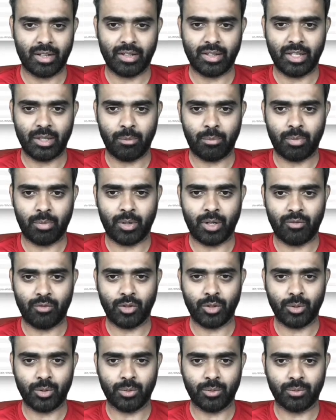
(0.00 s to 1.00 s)
the
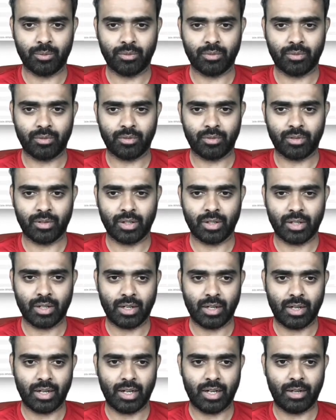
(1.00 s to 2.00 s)
preview
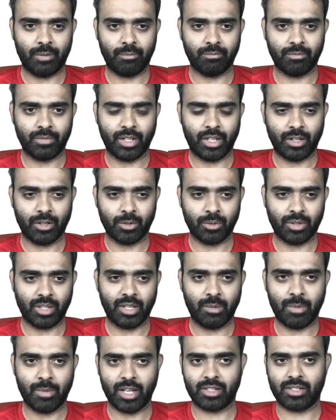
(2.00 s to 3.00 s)
into
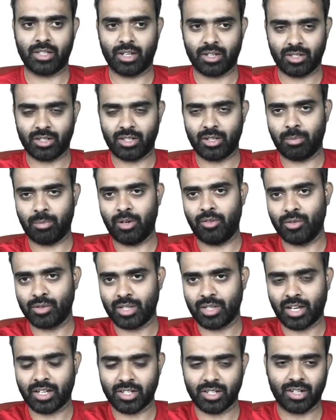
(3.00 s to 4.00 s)
the image section, the preview
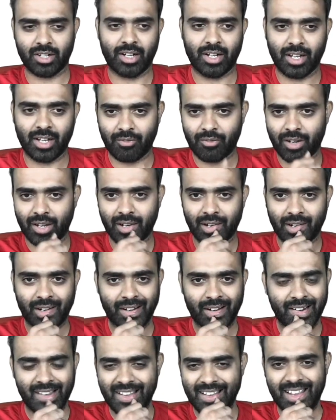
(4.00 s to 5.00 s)
section, right? Like where
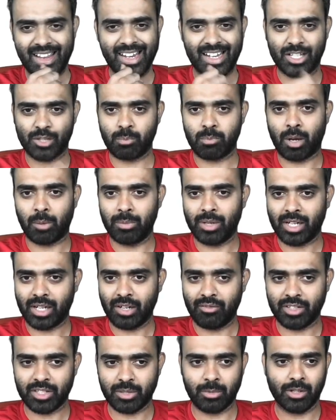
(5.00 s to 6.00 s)
it is
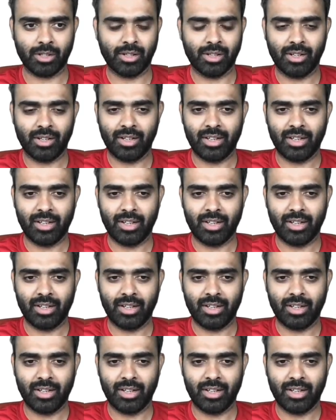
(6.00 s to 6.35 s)
publicly visible.